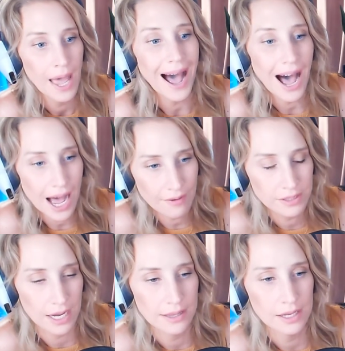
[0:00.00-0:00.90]

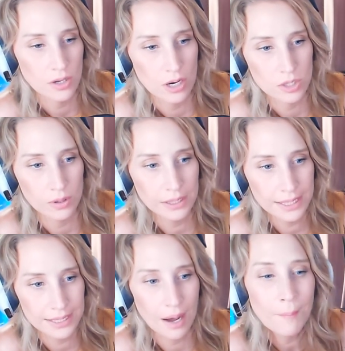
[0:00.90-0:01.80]
after they turn into a
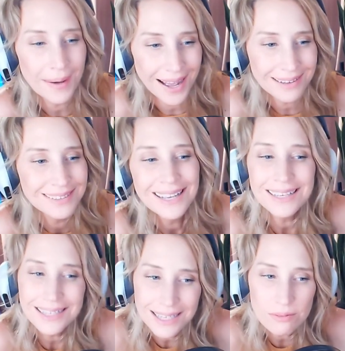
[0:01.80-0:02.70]
lictor. But
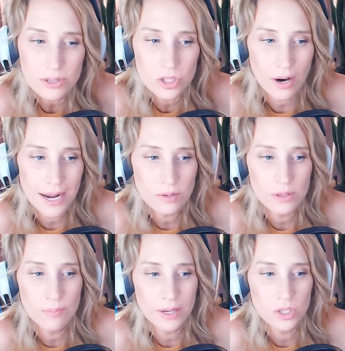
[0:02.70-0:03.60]
Gideon was trained with
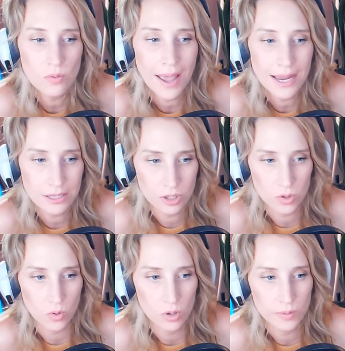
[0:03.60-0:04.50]
the big two-handed
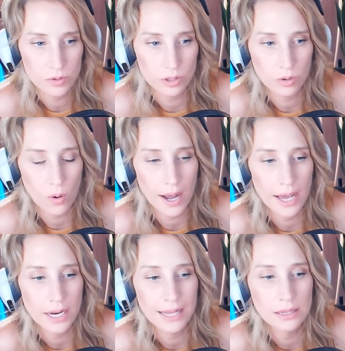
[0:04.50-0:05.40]
sword, which
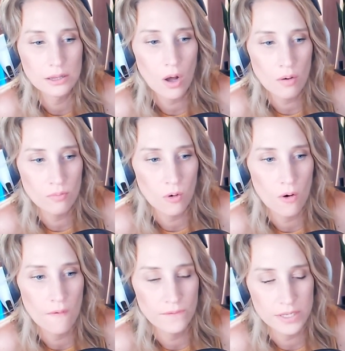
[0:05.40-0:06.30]
required a lot
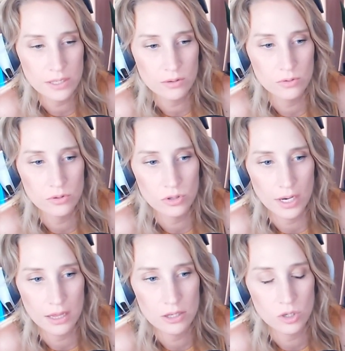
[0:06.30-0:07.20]
more physical
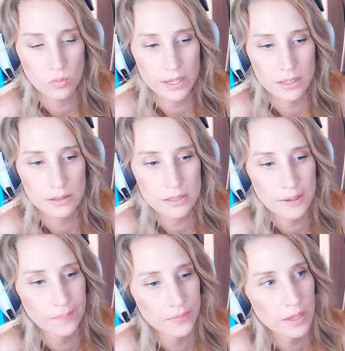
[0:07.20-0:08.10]
strength to wield.
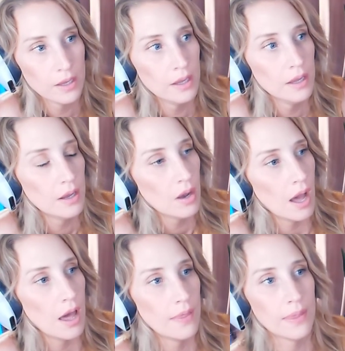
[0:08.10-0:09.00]

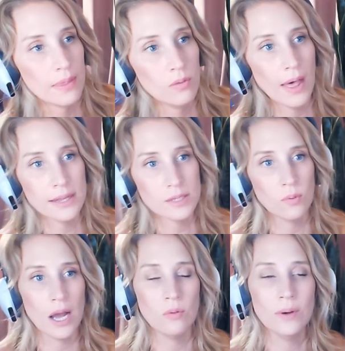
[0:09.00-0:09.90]
And that's
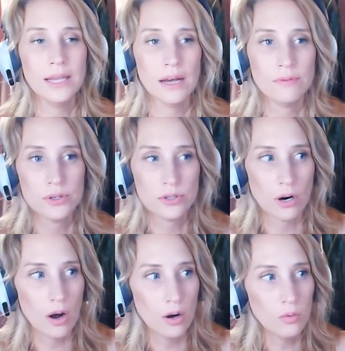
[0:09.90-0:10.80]
why we love
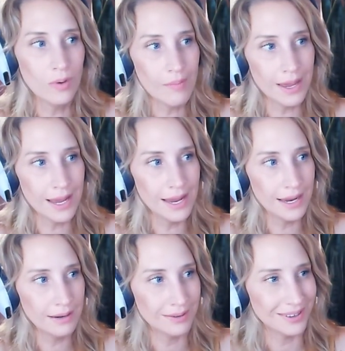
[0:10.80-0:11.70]
strong
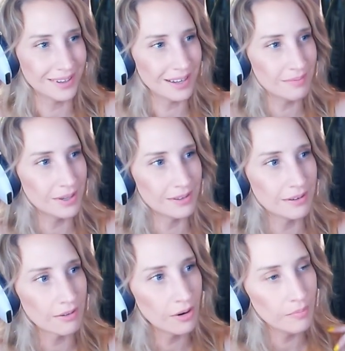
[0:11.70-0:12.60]
women. Oh, come on,
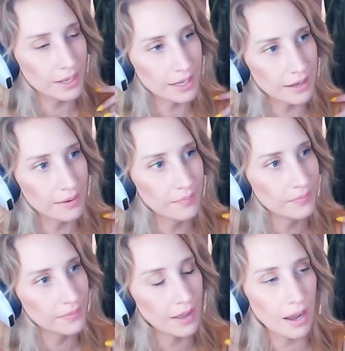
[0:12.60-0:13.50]
grow bigger.
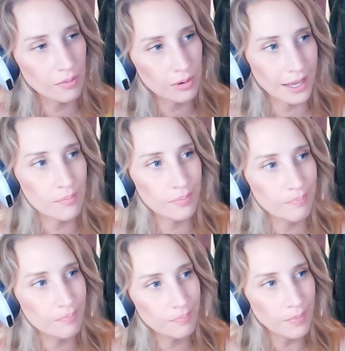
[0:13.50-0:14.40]
I will get
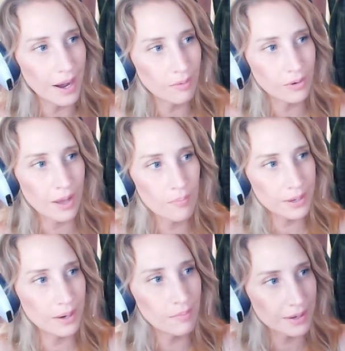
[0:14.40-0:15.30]

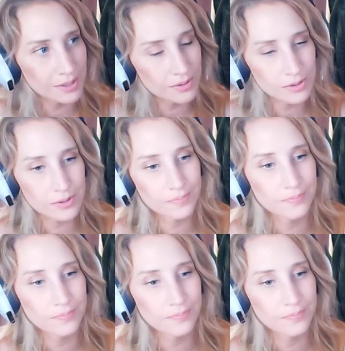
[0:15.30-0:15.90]
bigger muscles.